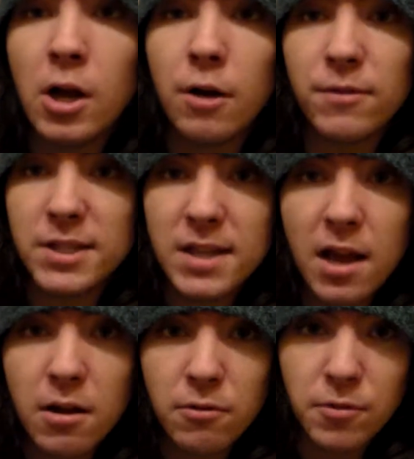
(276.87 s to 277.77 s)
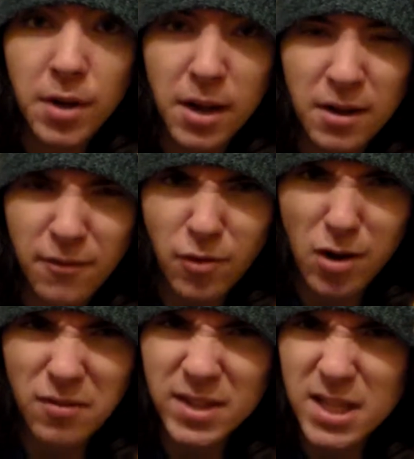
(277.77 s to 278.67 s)
of this town, and I
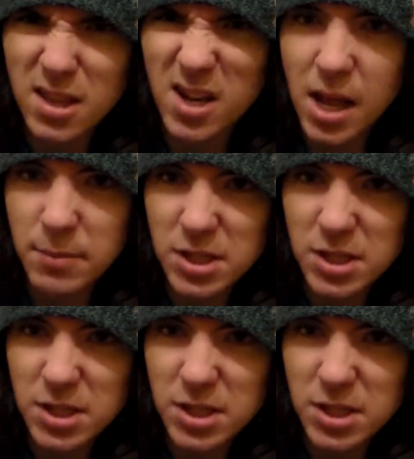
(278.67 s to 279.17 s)
forgot if I said the name.